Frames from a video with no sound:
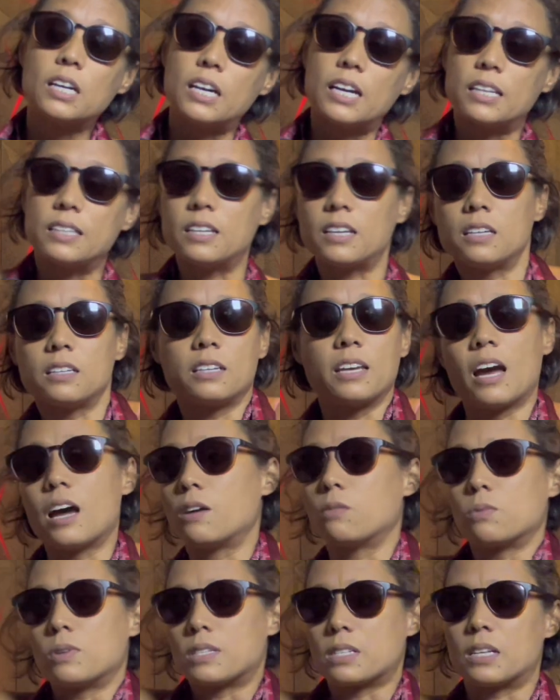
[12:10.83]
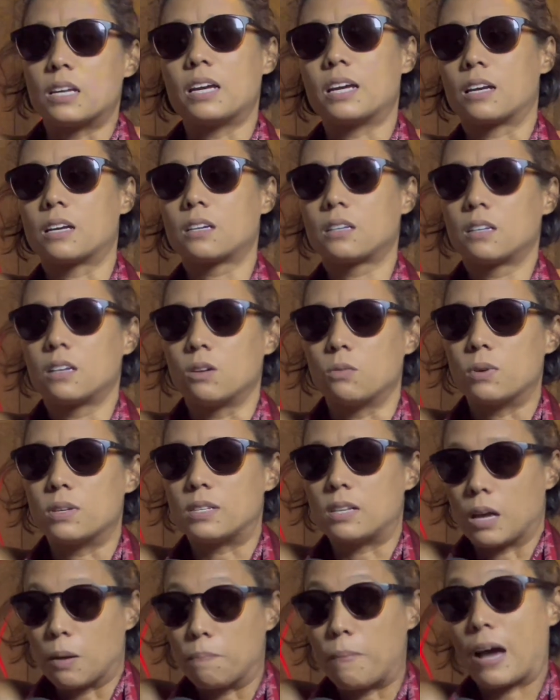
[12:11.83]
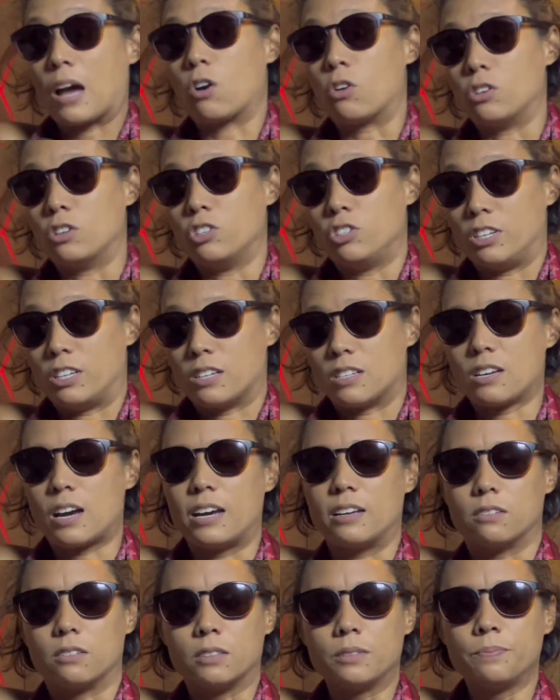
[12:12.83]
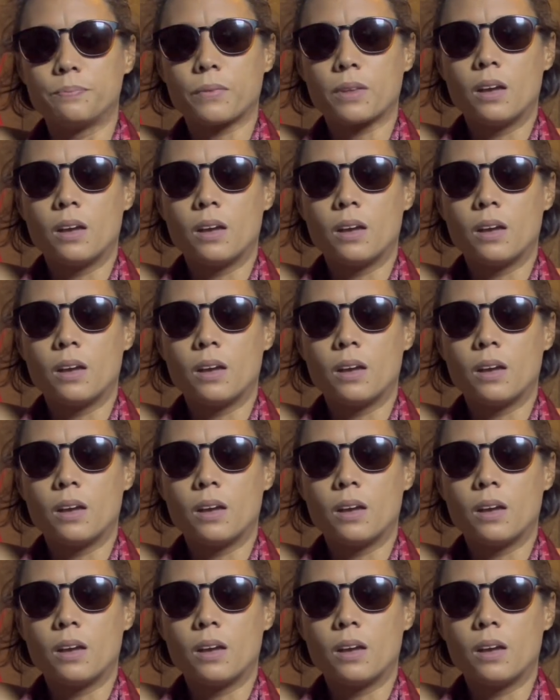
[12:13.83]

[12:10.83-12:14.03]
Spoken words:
And then, yeah, it was like biology, the title.